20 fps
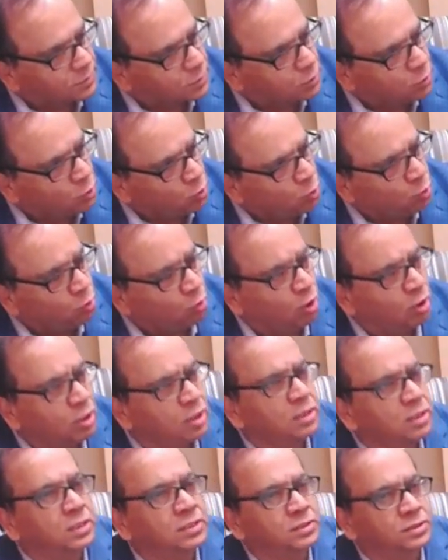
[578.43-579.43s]
No
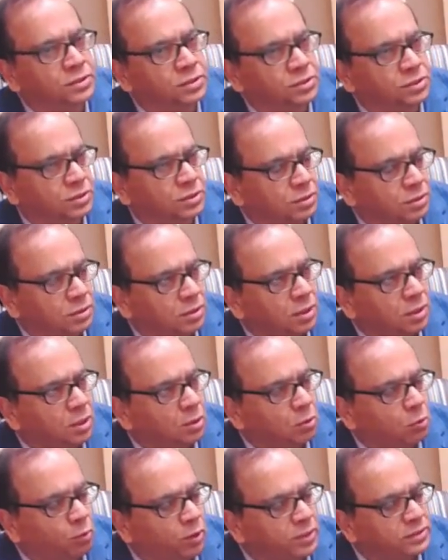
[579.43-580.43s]
organization
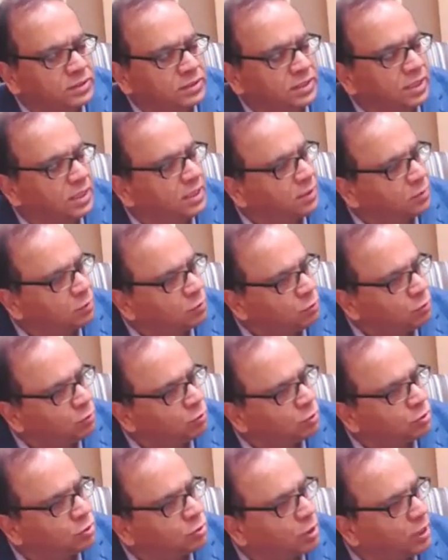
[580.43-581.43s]
was there
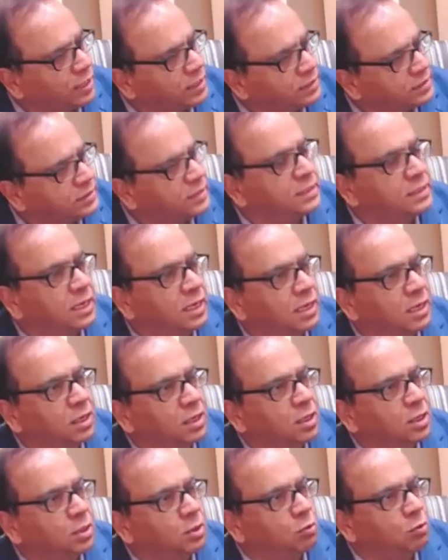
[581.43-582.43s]
whose agenda
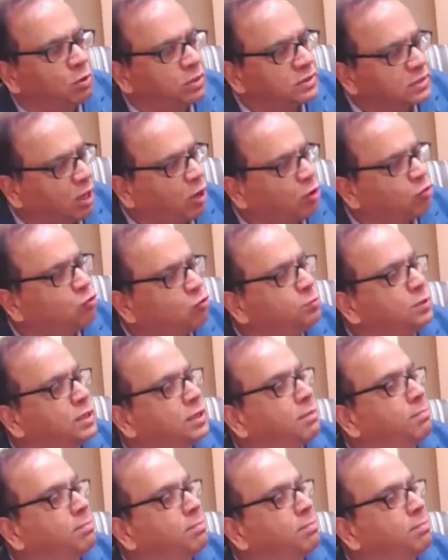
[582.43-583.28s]
was how to become